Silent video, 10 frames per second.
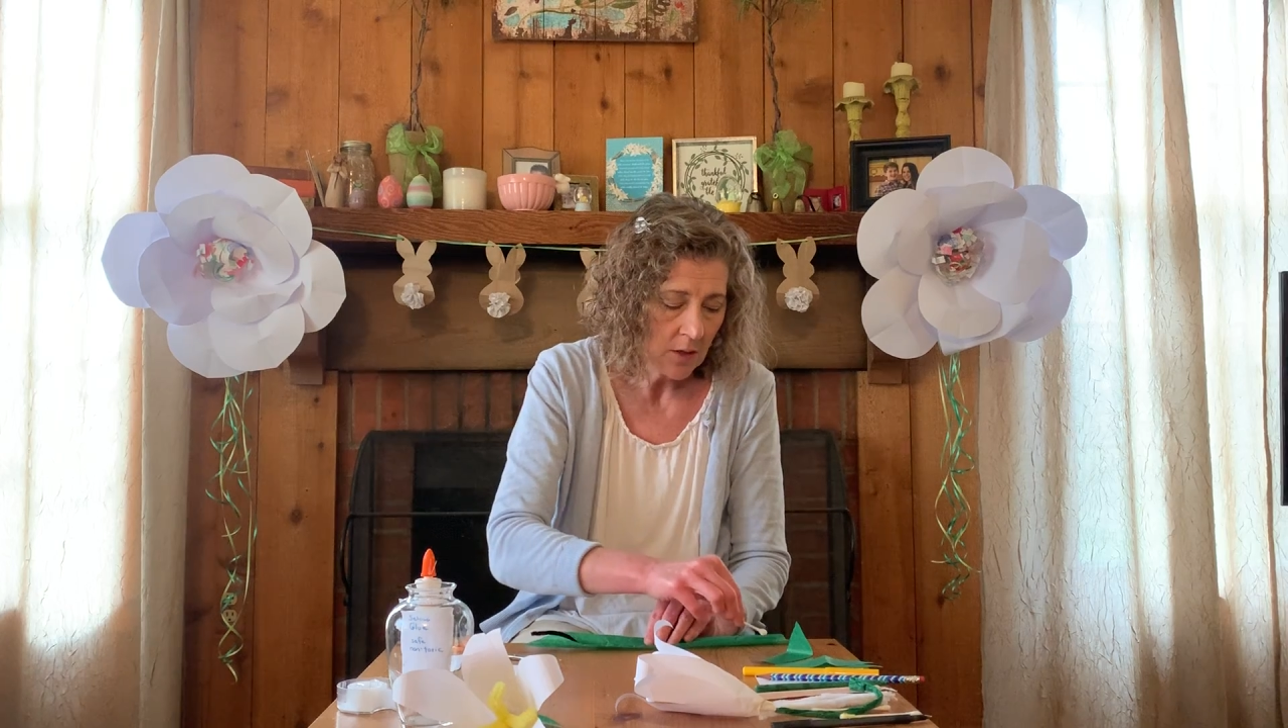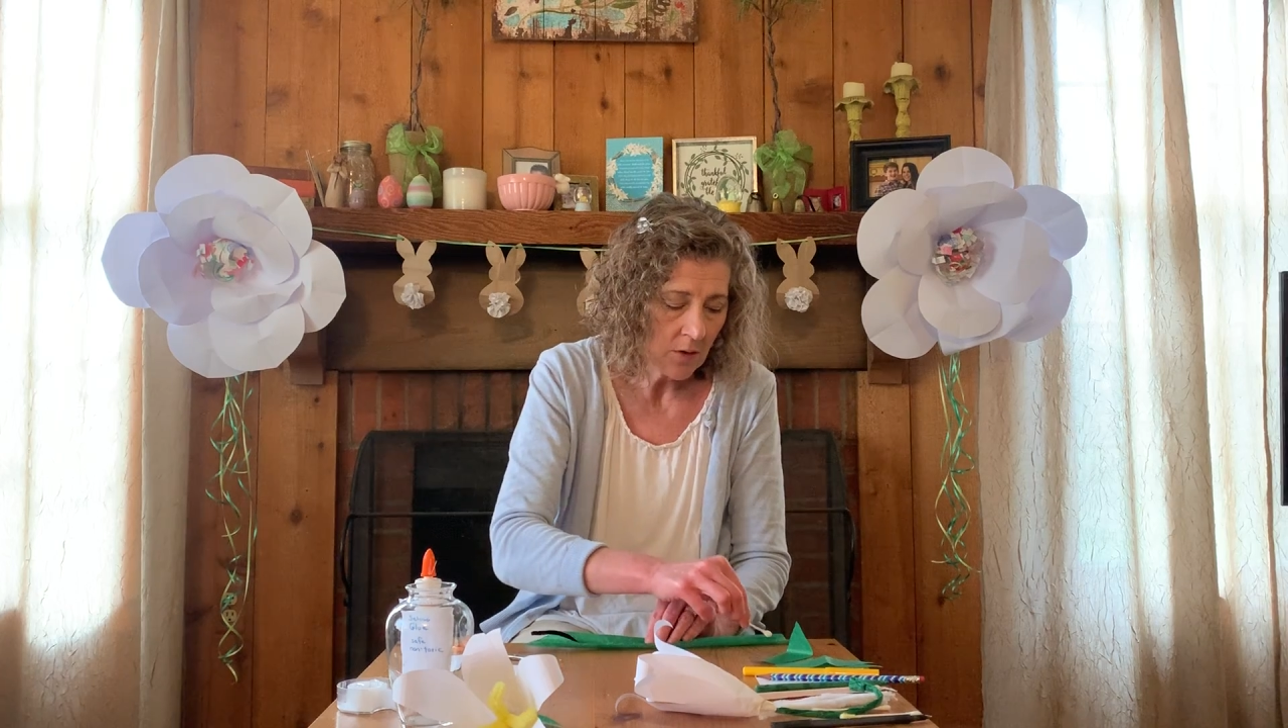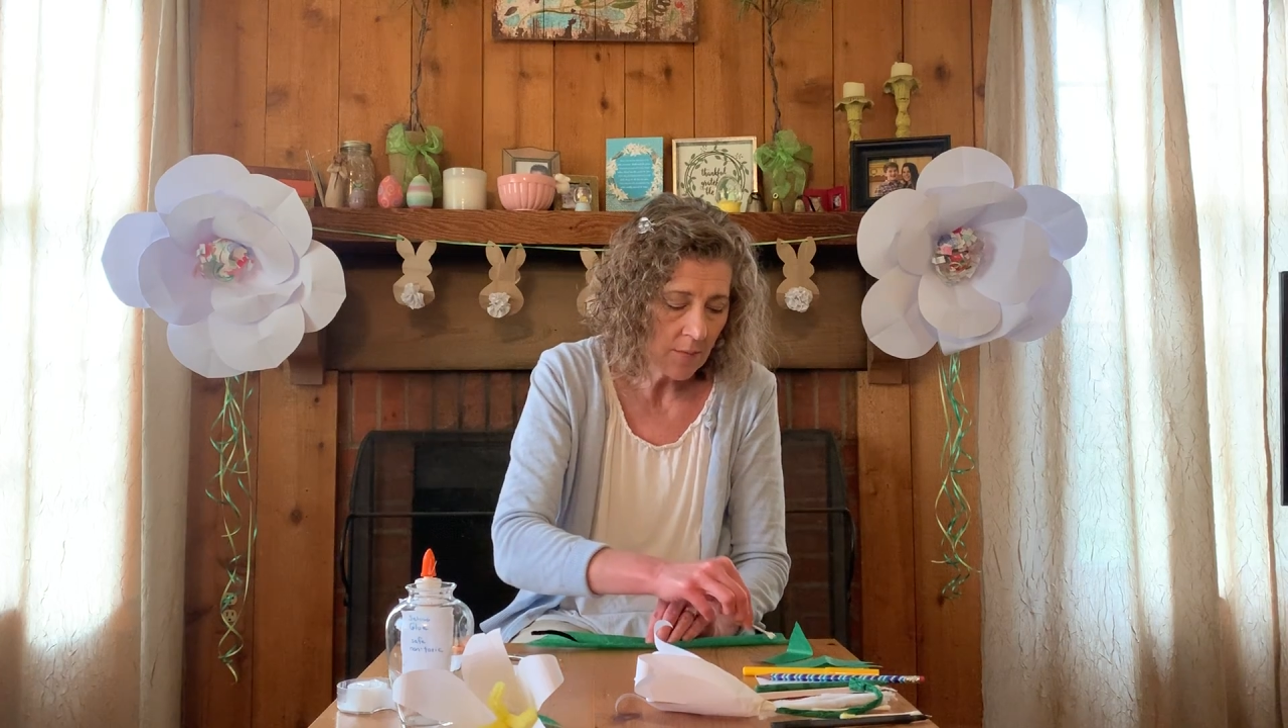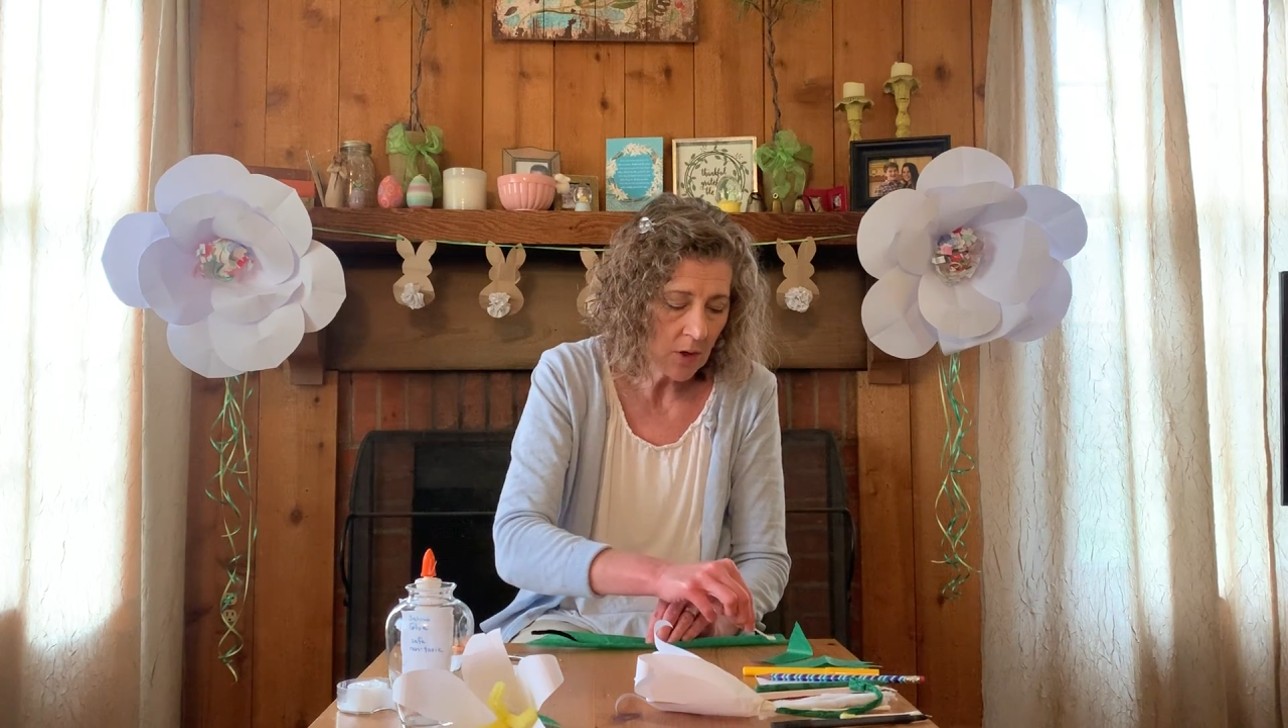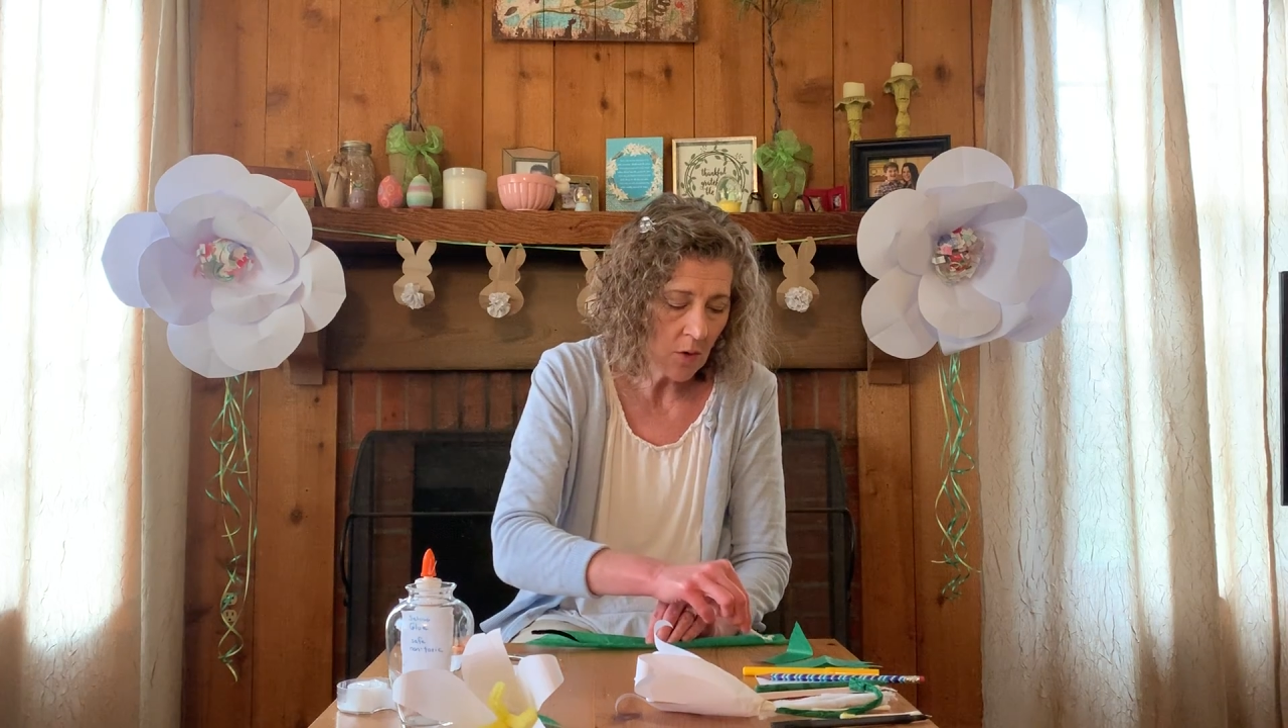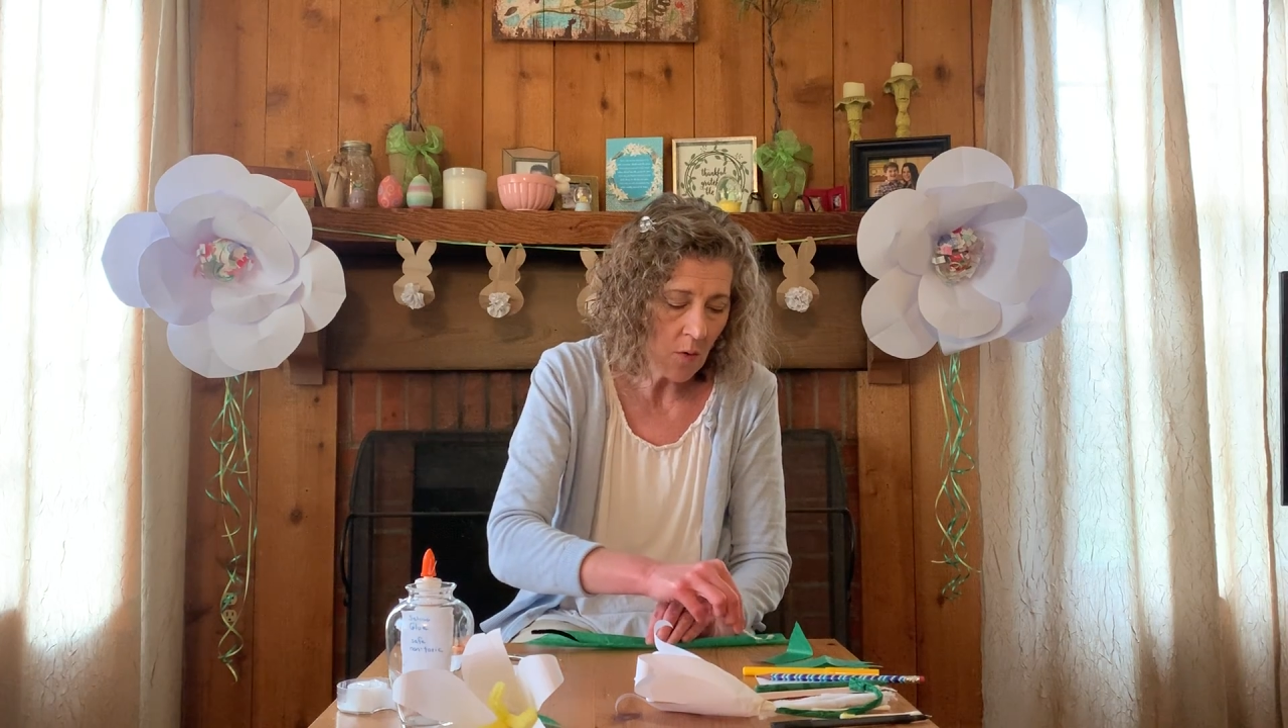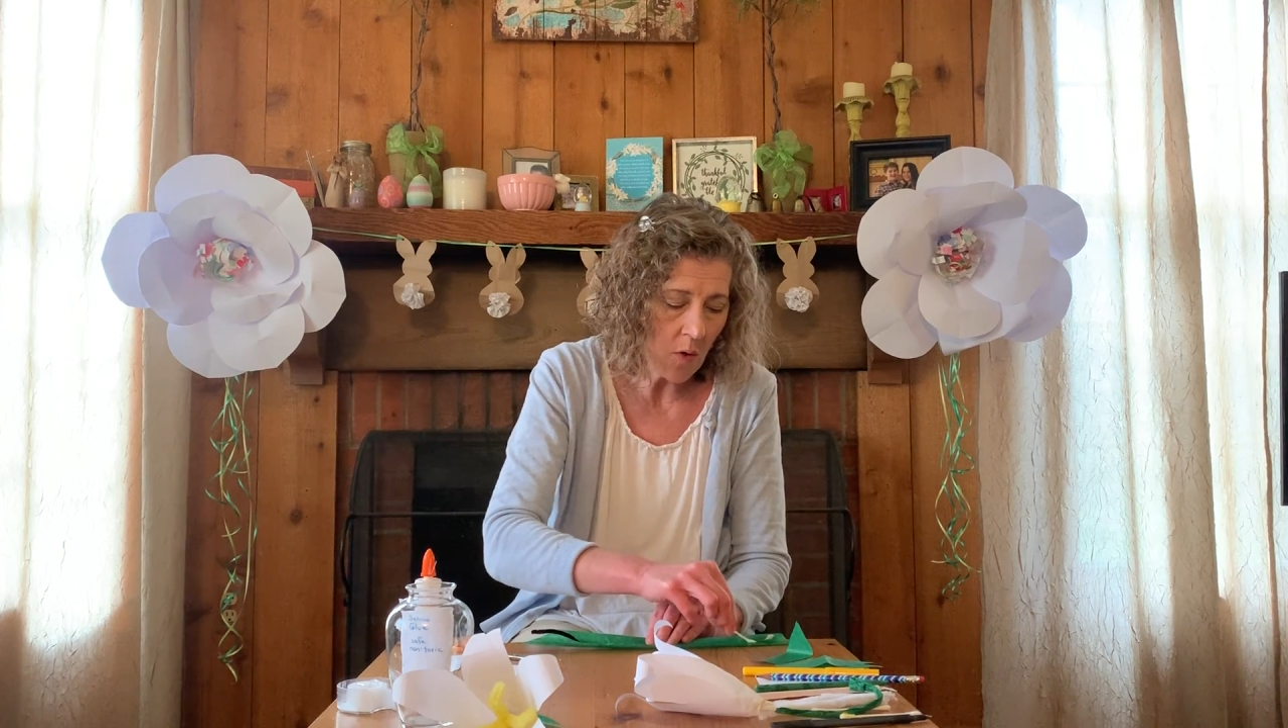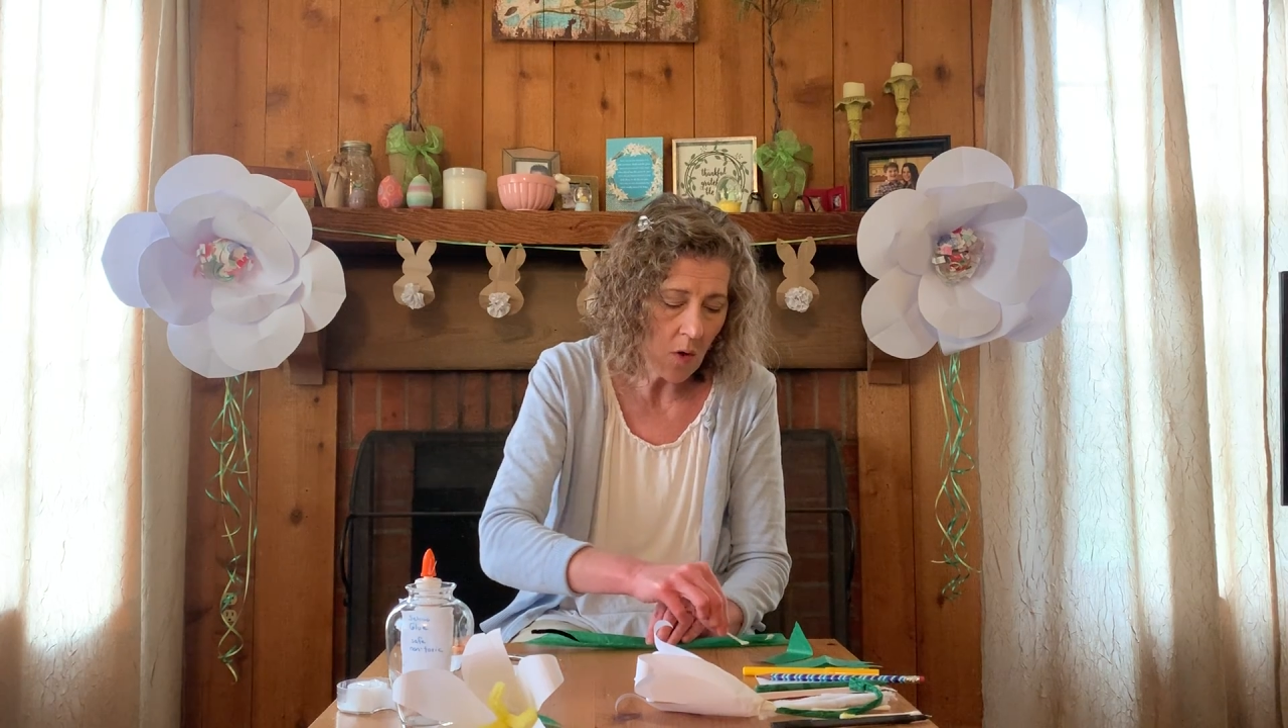So I'm going to go